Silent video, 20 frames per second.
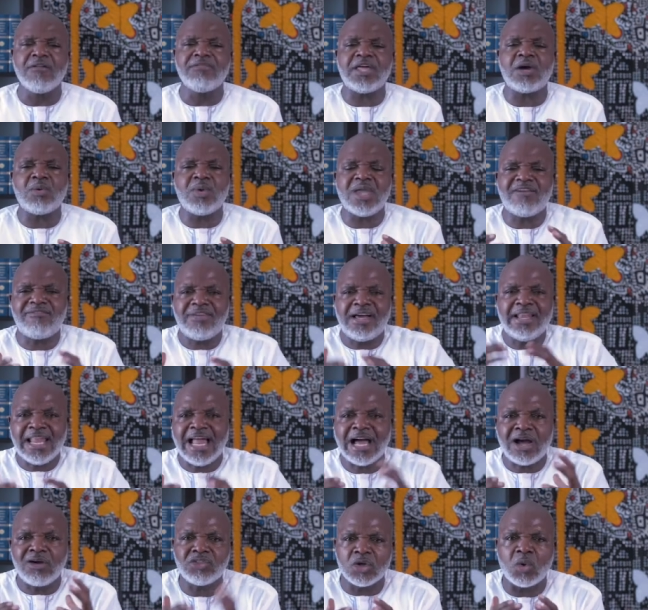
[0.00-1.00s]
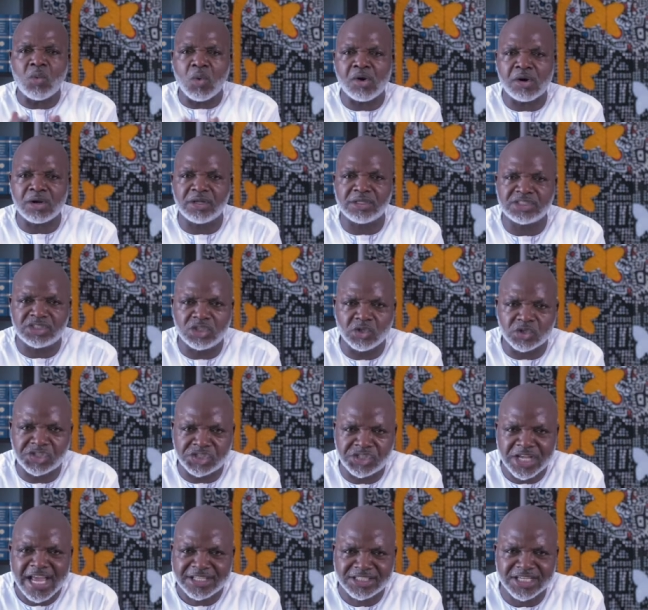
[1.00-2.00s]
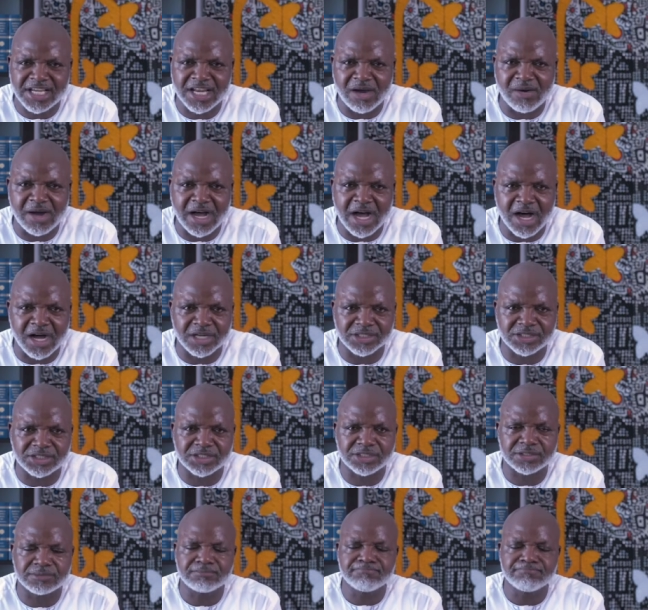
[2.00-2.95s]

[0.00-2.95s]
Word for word: that we have allowed the world to set in our hearts.